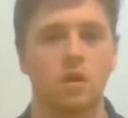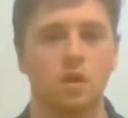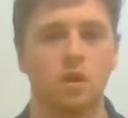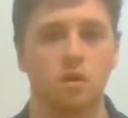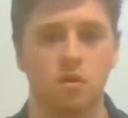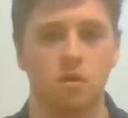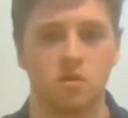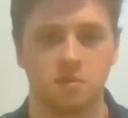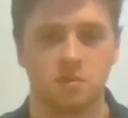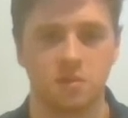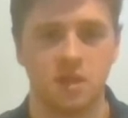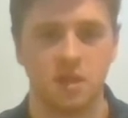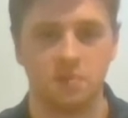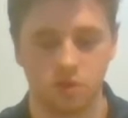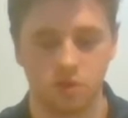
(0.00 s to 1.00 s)
one. Awesome,
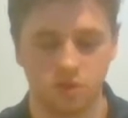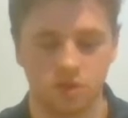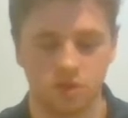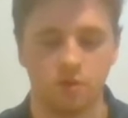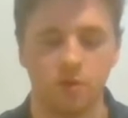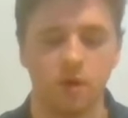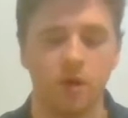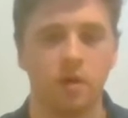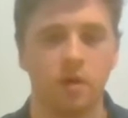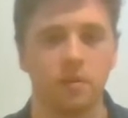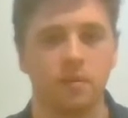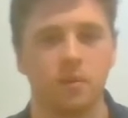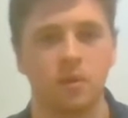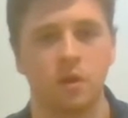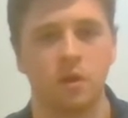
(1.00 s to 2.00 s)
keep pushing through.
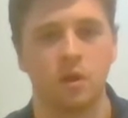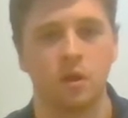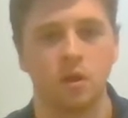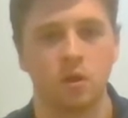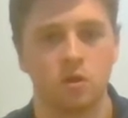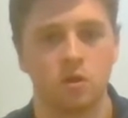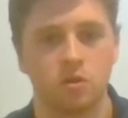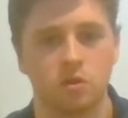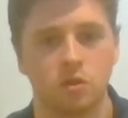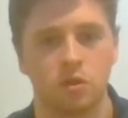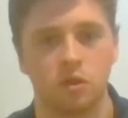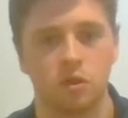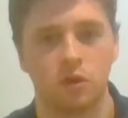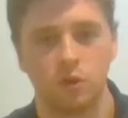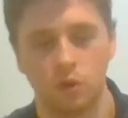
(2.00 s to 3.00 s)

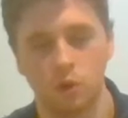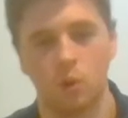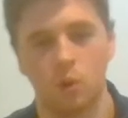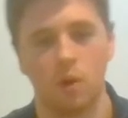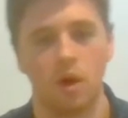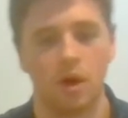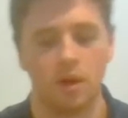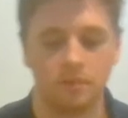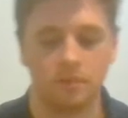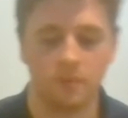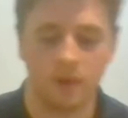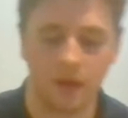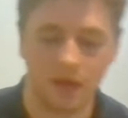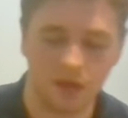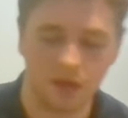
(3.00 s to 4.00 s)
2, 1,
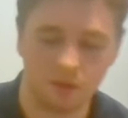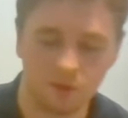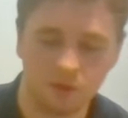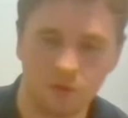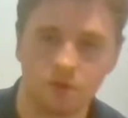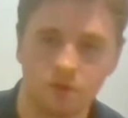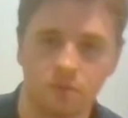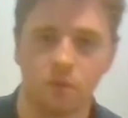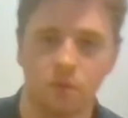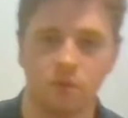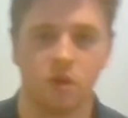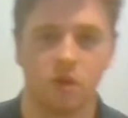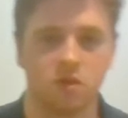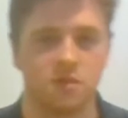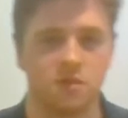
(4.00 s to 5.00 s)
and
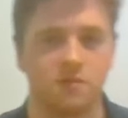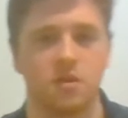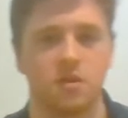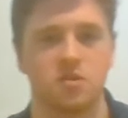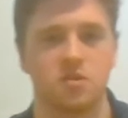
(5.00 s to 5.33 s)
moving on to the first